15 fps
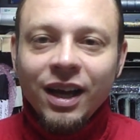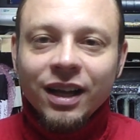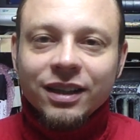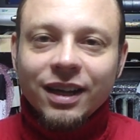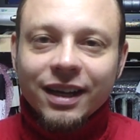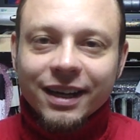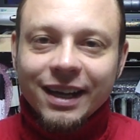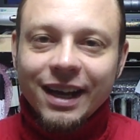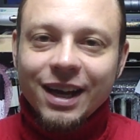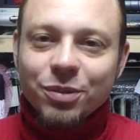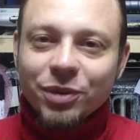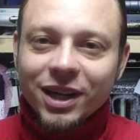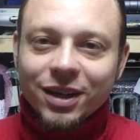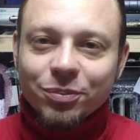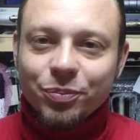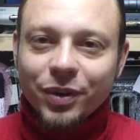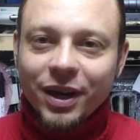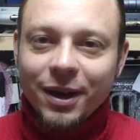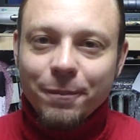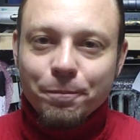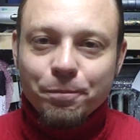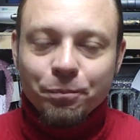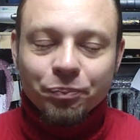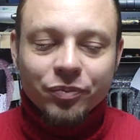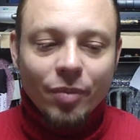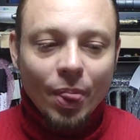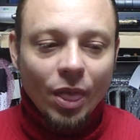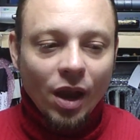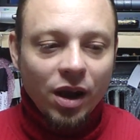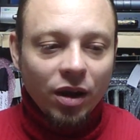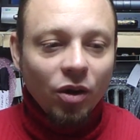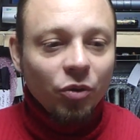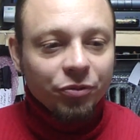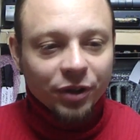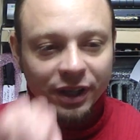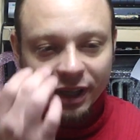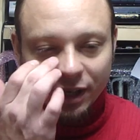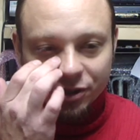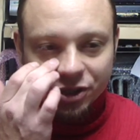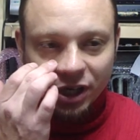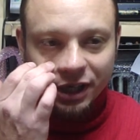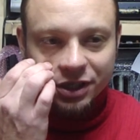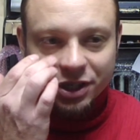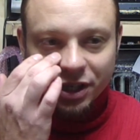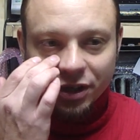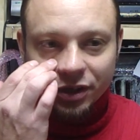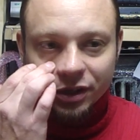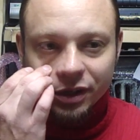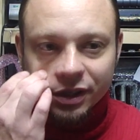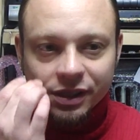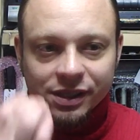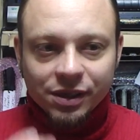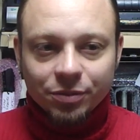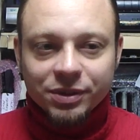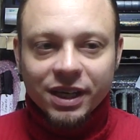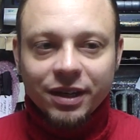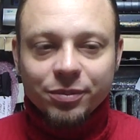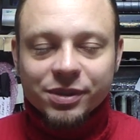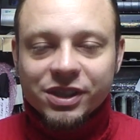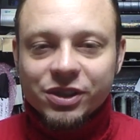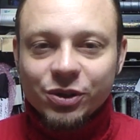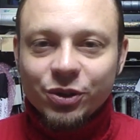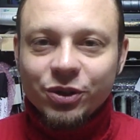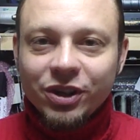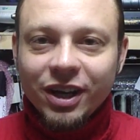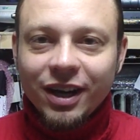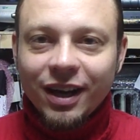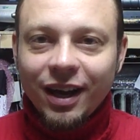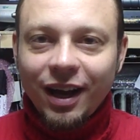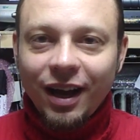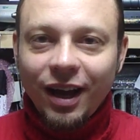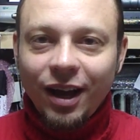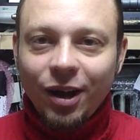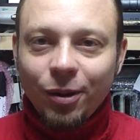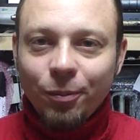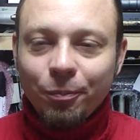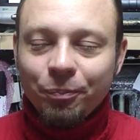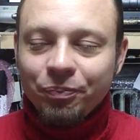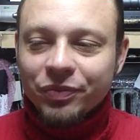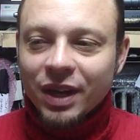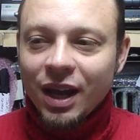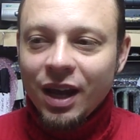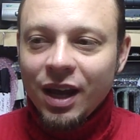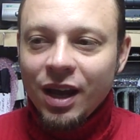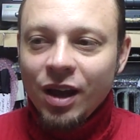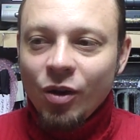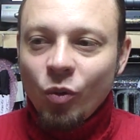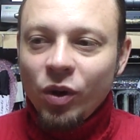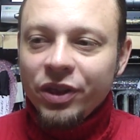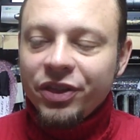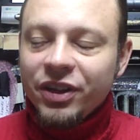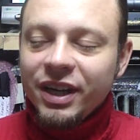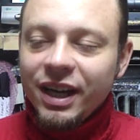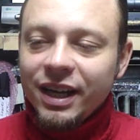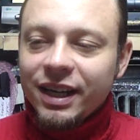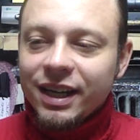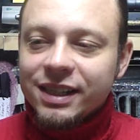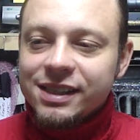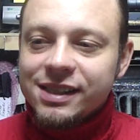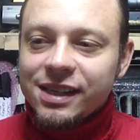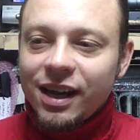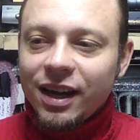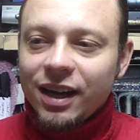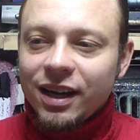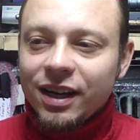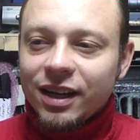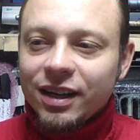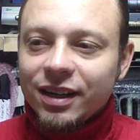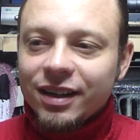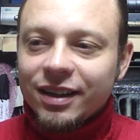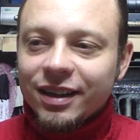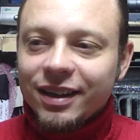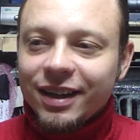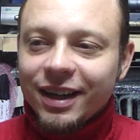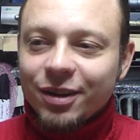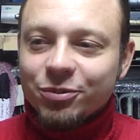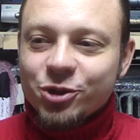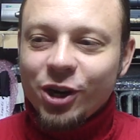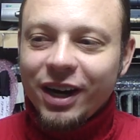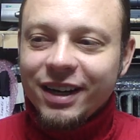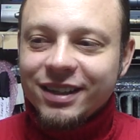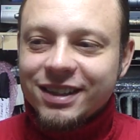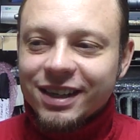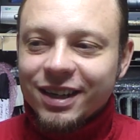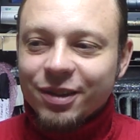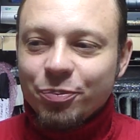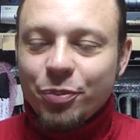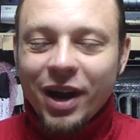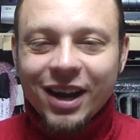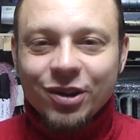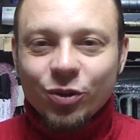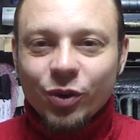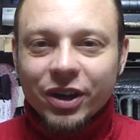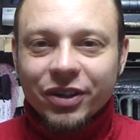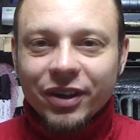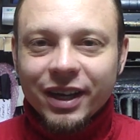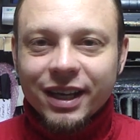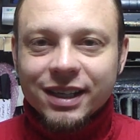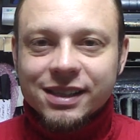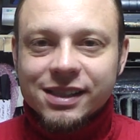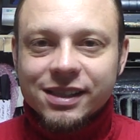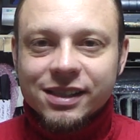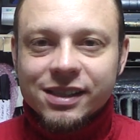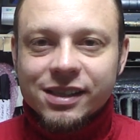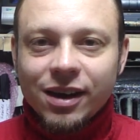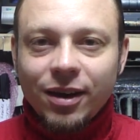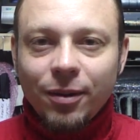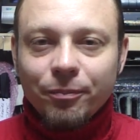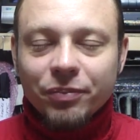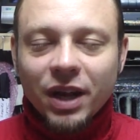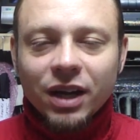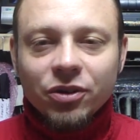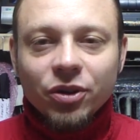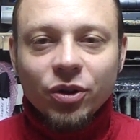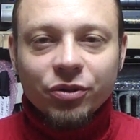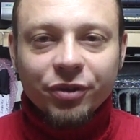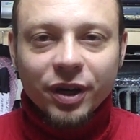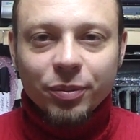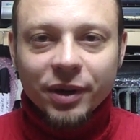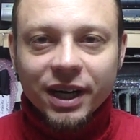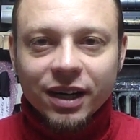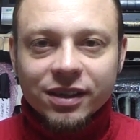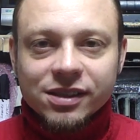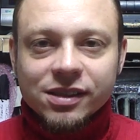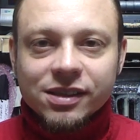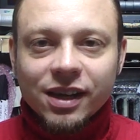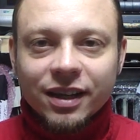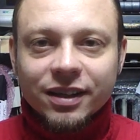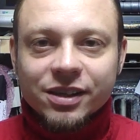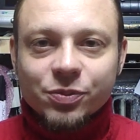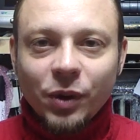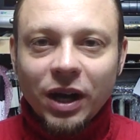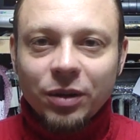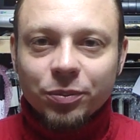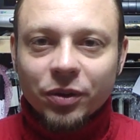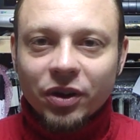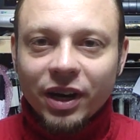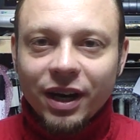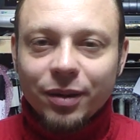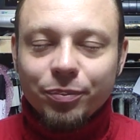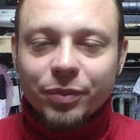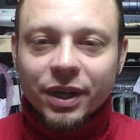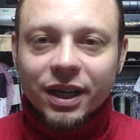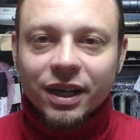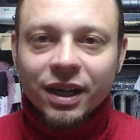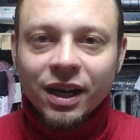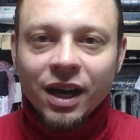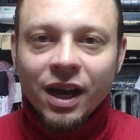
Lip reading: lot of gaming, but hopefully that'll change here sometime soon. One thing I guess that I'm trying to battle with, I guess, is I don't know if anybody else has had this problem or not, but